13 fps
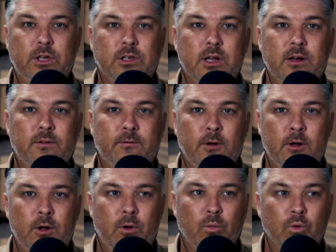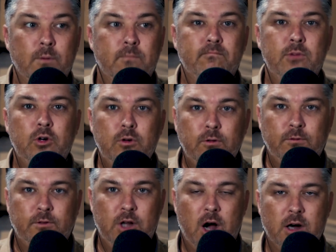just kind of
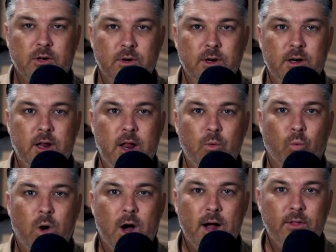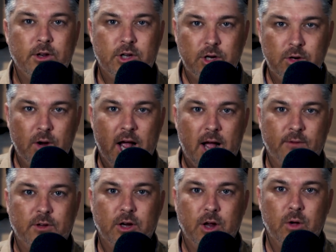remove doctrine and why the two
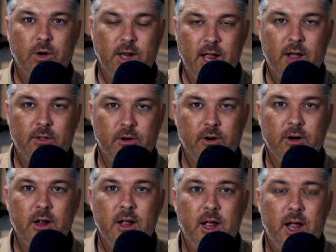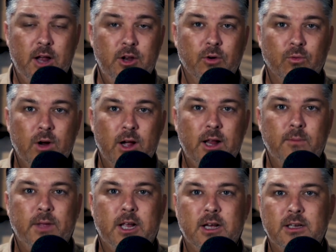have to go together. And you're
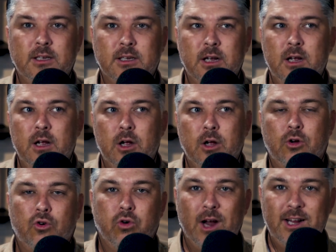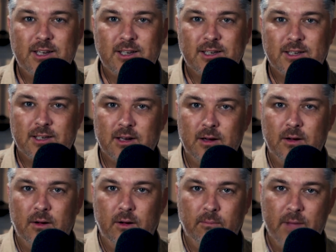right, because Christ's
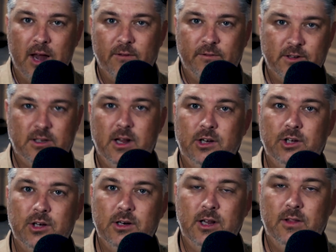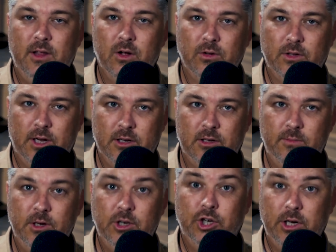manifestation in the Old
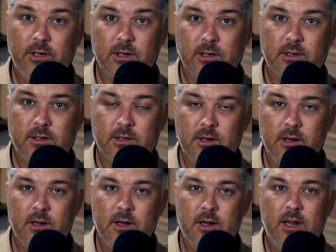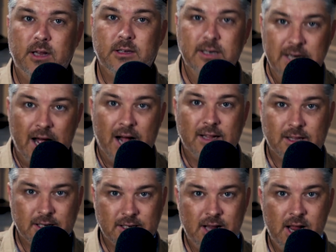Testament, Jesus, is not
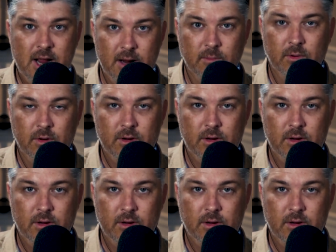the same